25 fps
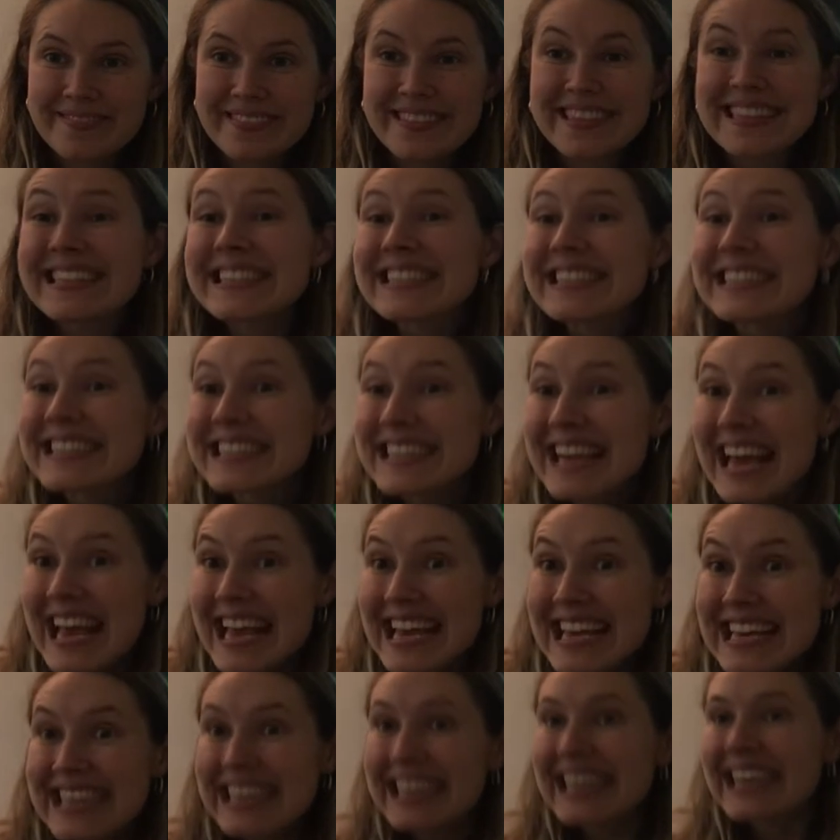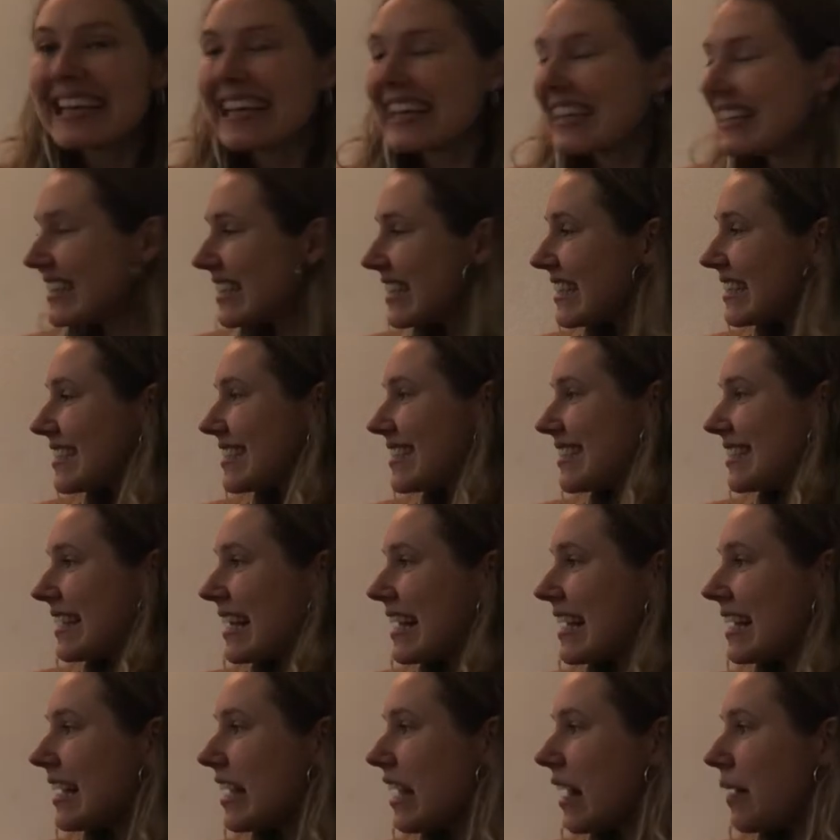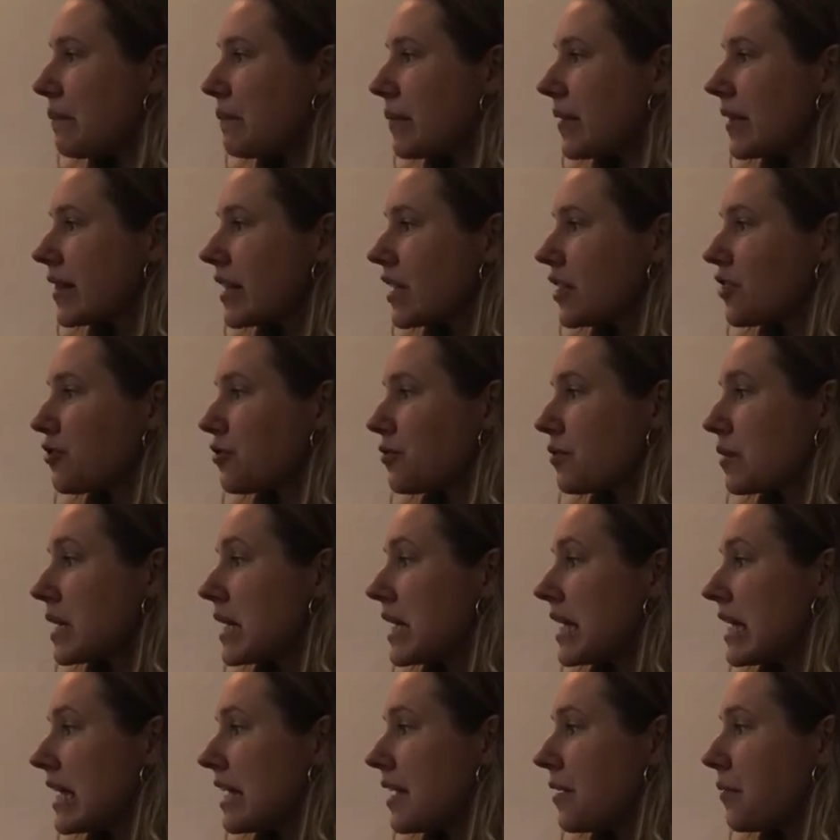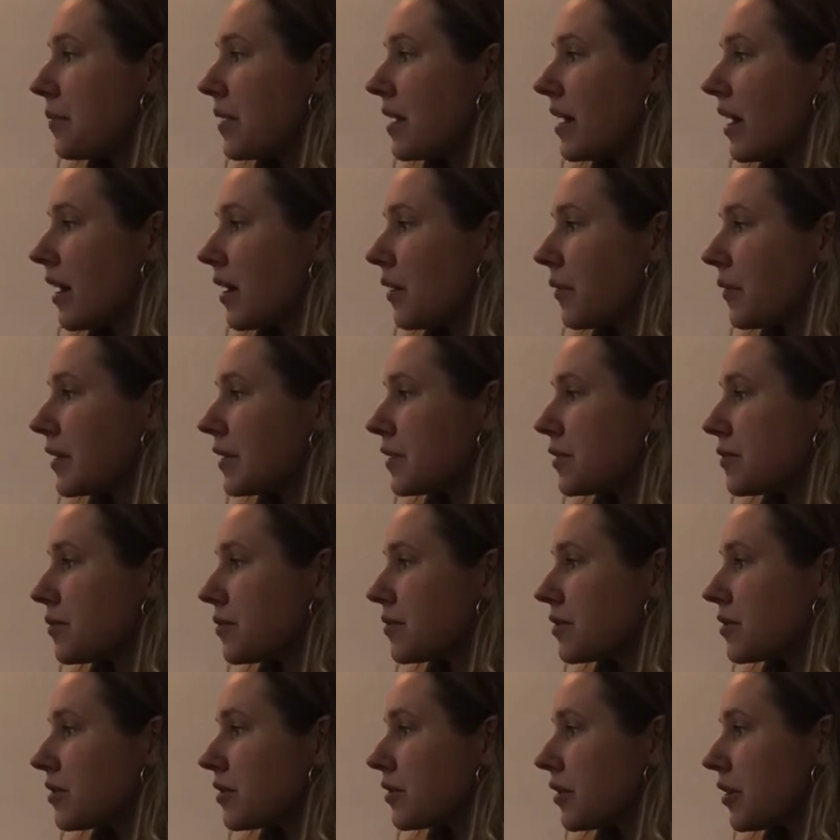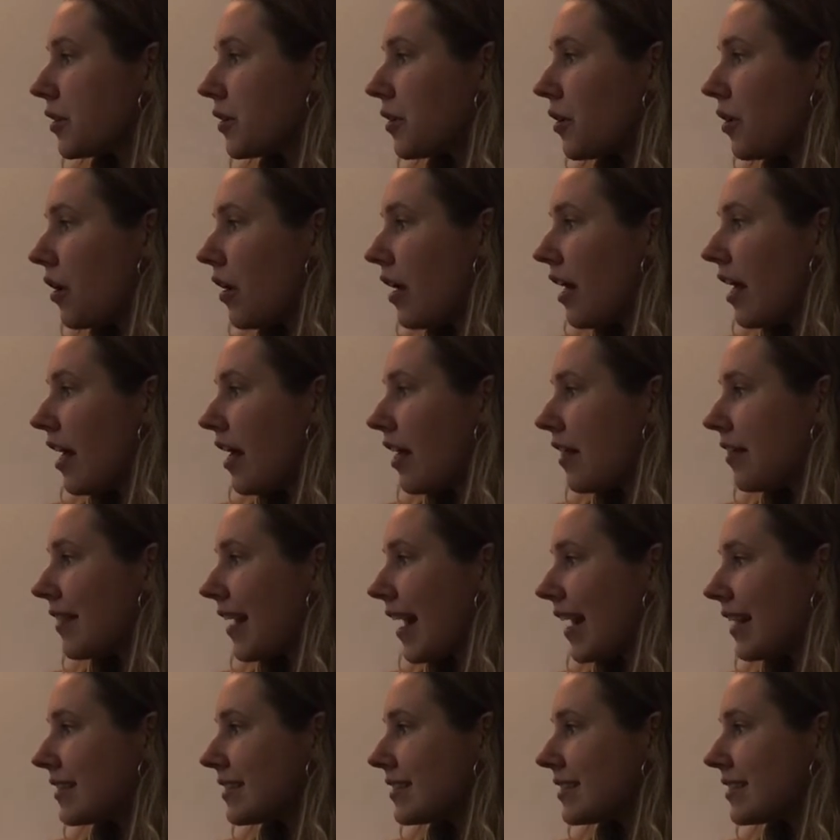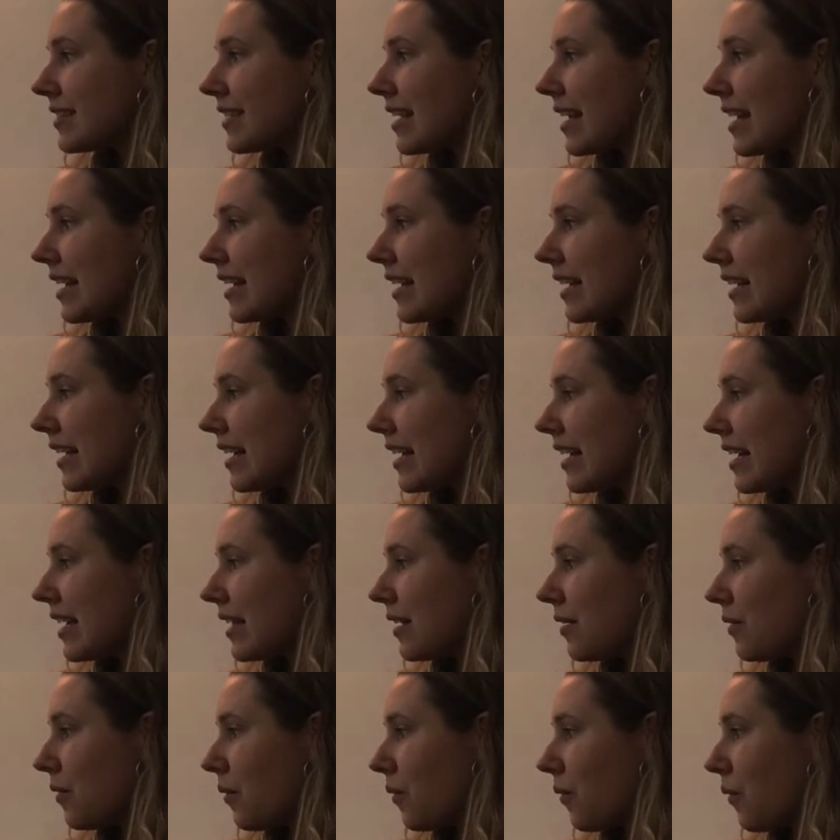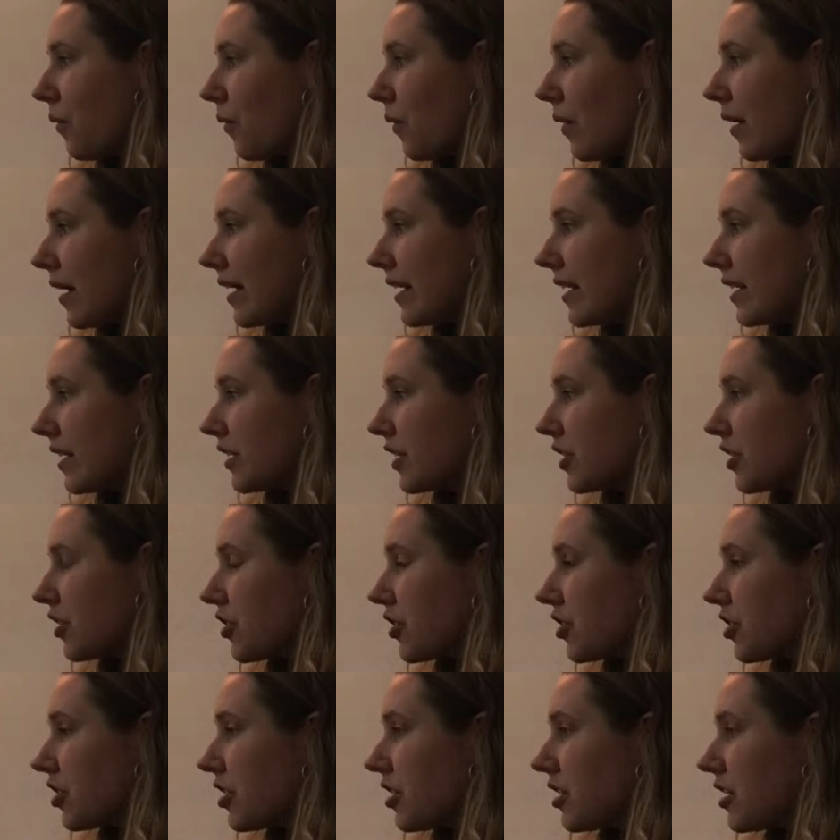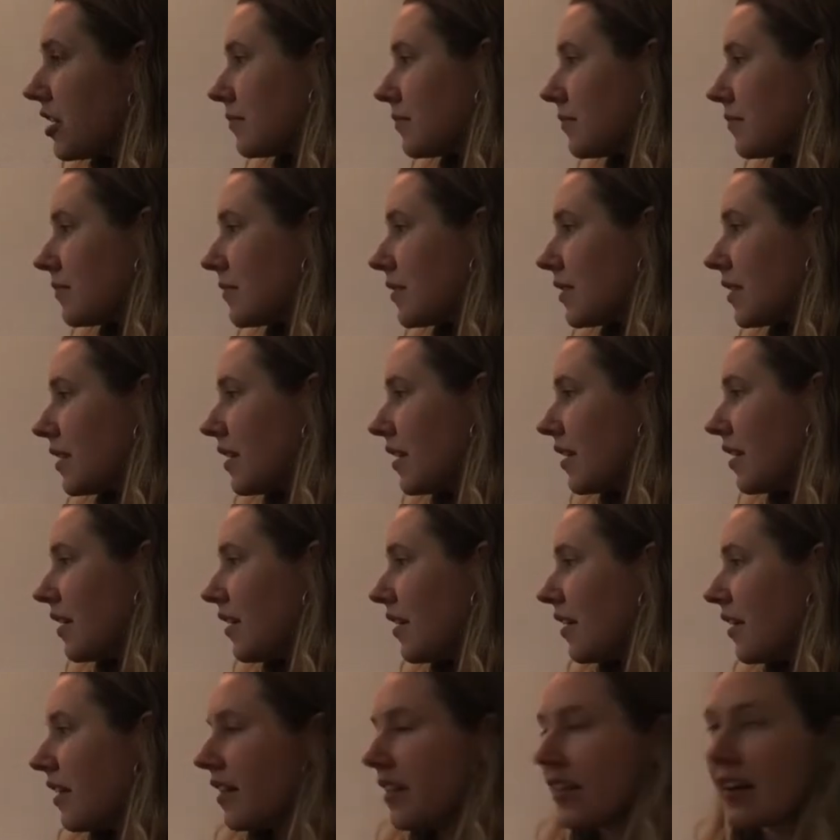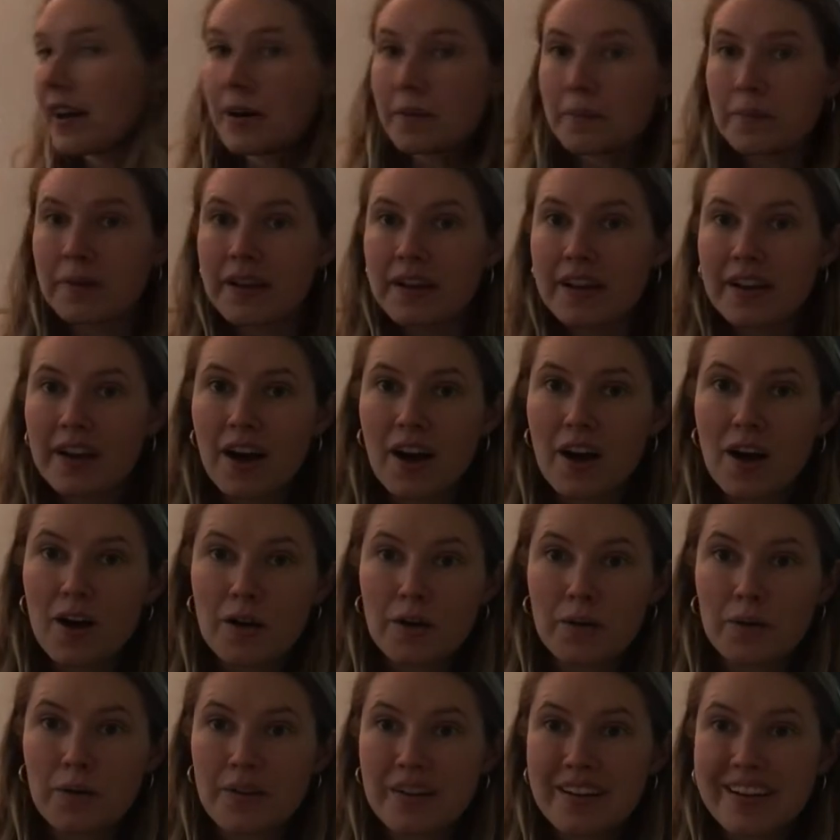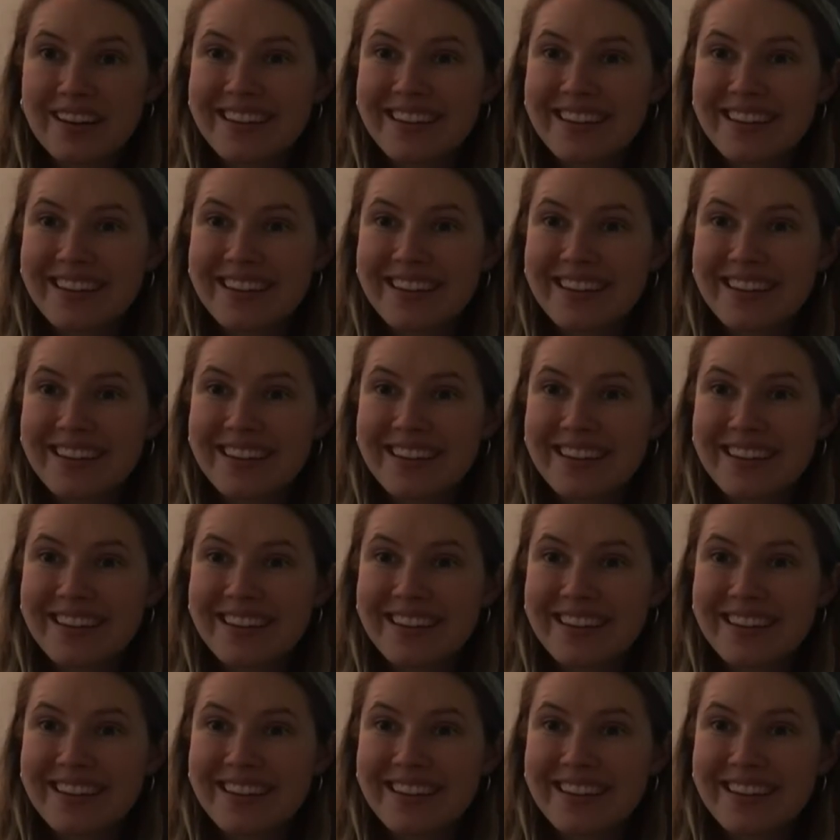The snake up in the tree. We are going to circle that snake in orange. There we go.